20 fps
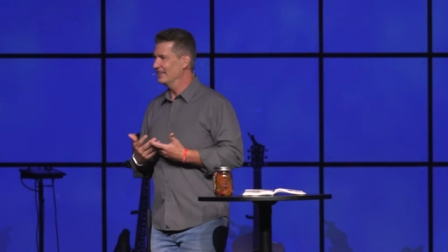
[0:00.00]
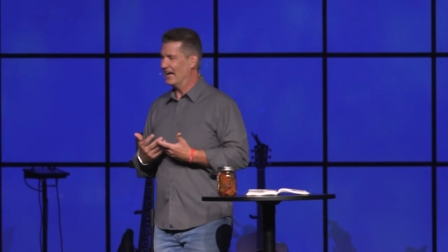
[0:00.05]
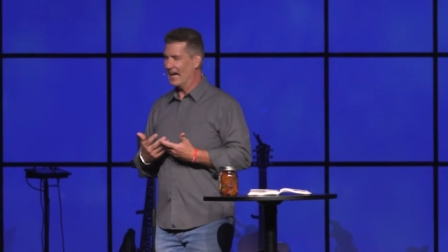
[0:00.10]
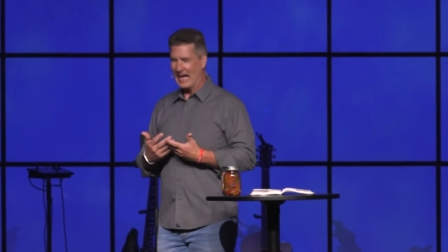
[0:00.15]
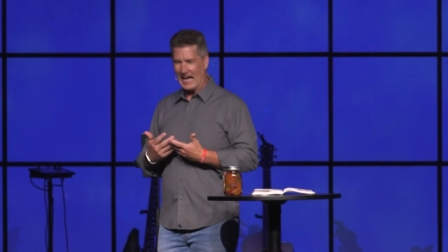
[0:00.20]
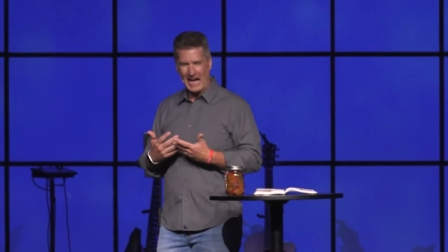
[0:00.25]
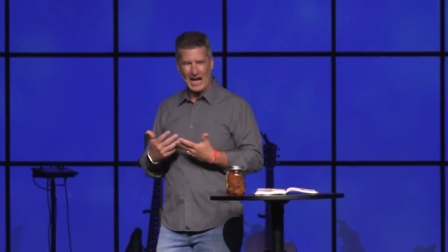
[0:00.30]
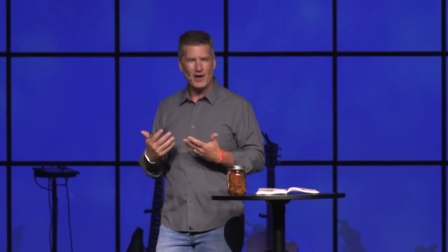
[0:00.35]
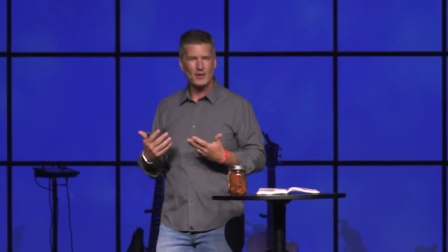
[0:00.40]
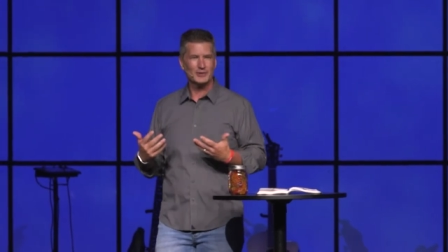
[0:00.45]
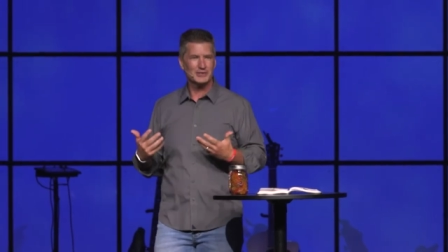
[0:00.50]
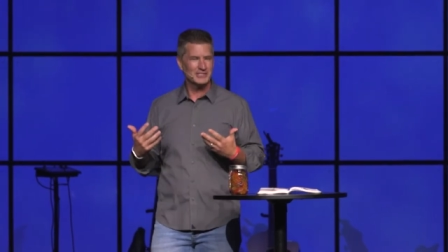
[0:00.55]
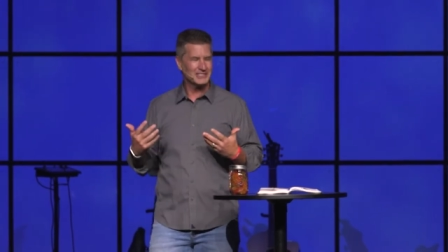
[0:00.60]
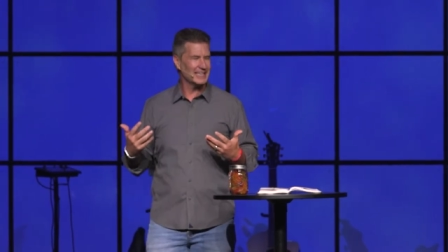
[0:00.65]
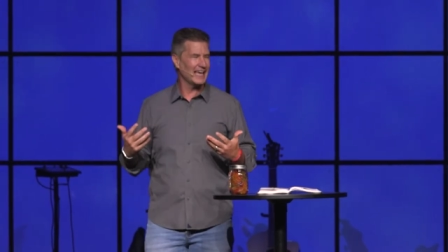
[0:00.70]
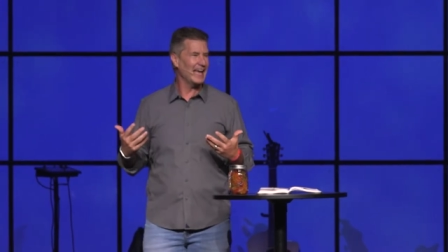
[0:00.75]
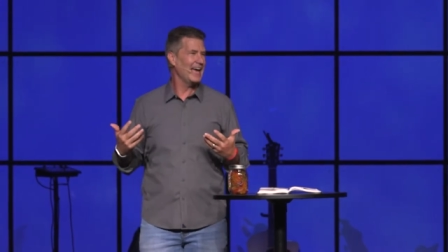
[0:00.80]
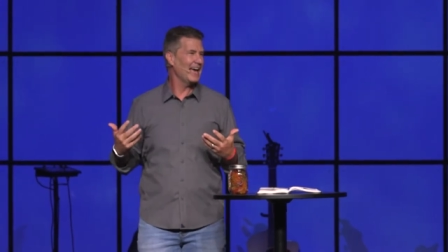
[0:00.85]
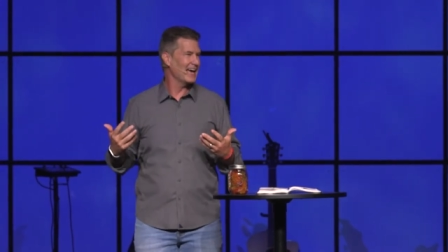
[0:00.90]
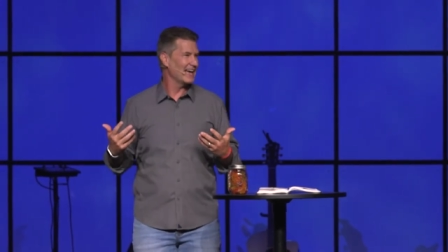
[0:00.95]
How
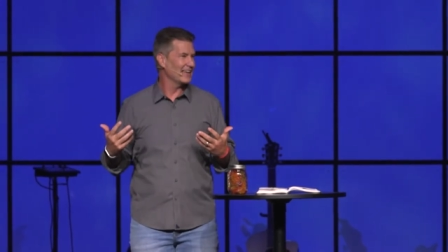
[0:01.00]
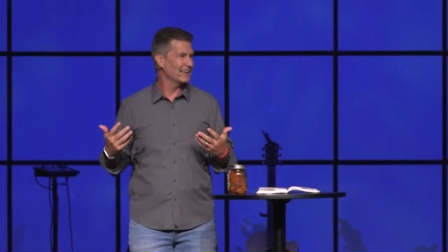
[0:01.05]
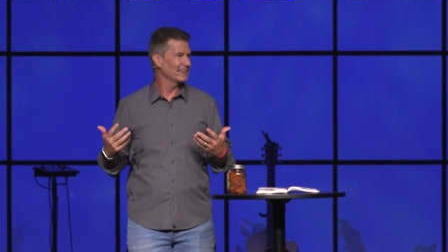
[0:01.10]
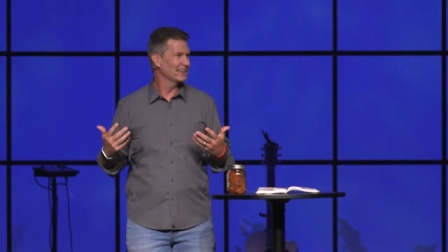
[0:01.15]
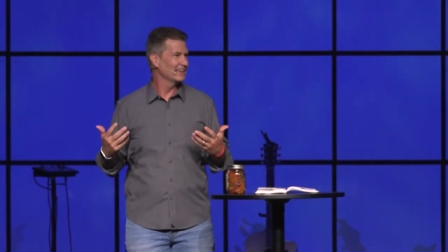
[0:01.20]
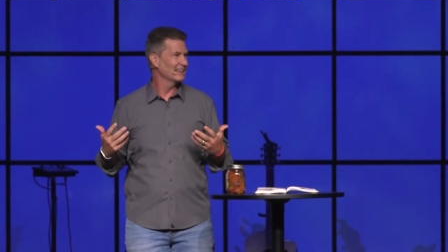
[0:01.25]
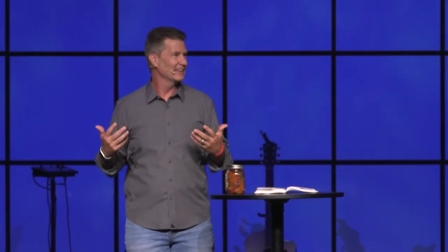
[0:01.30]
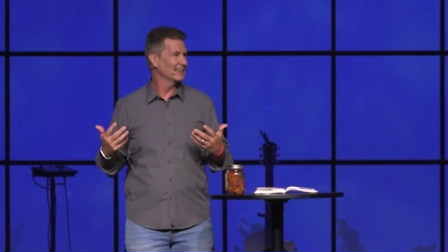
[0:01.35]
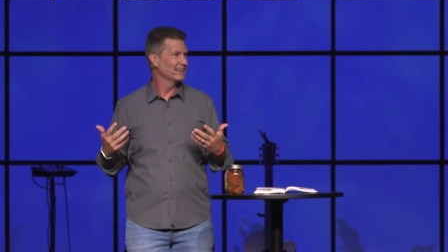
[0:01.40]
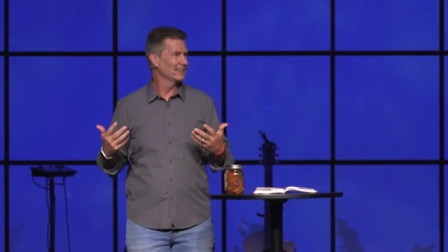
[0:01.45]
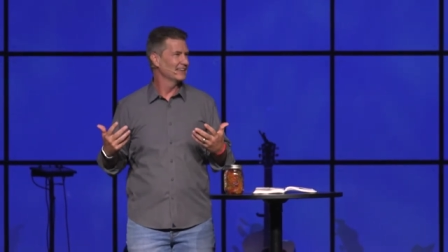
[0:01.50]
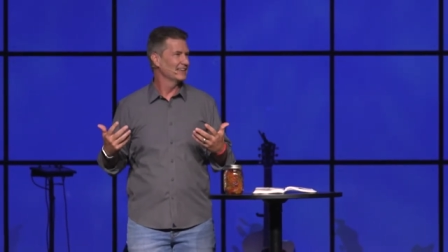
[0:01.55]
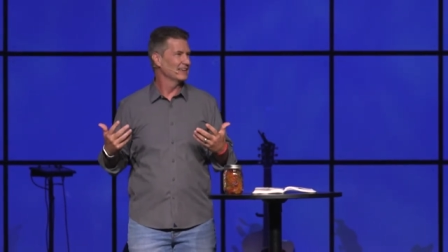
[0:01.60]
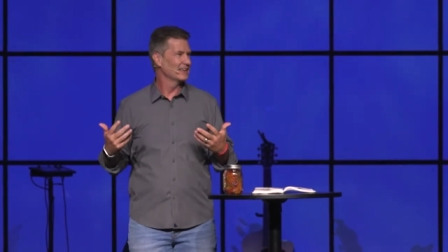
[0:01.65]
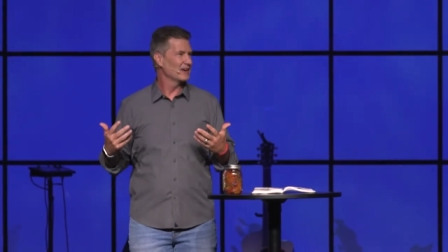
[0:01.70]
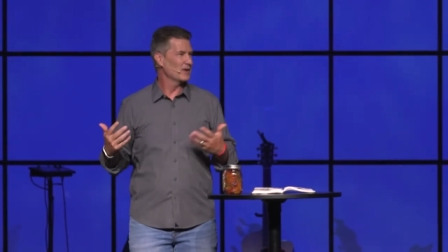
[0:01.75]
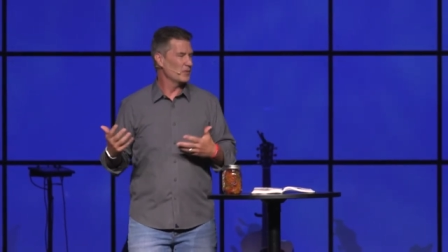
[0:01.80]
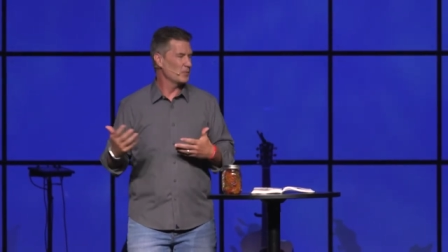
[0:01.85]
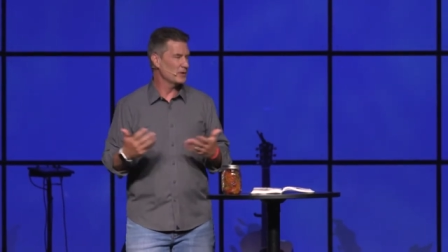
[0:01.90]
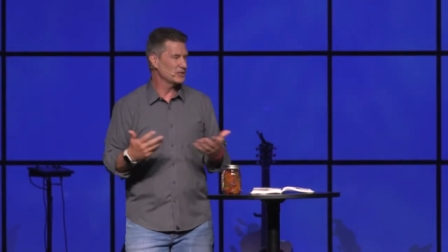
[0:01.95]
sad.
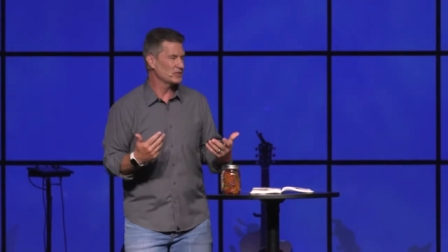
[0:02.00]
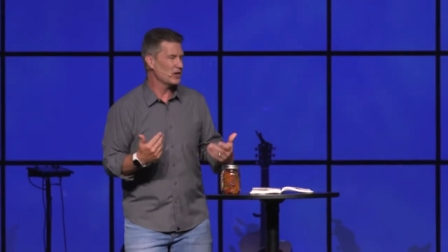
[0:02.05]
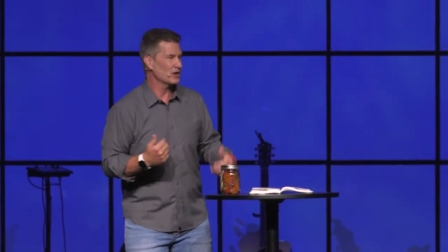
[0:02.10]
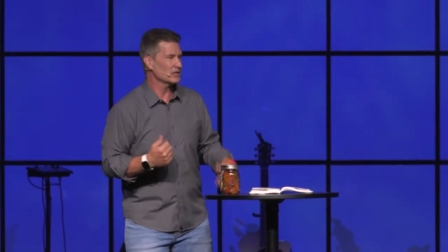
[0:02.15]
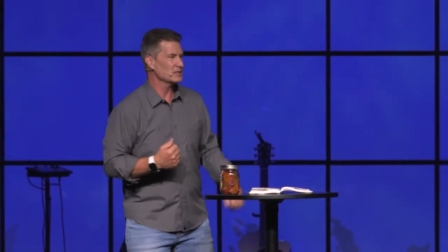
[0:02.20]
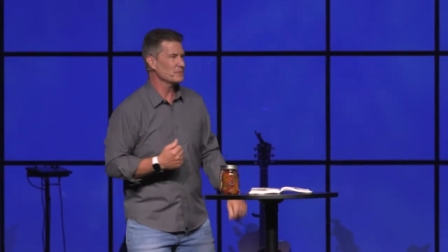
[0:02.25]
We talked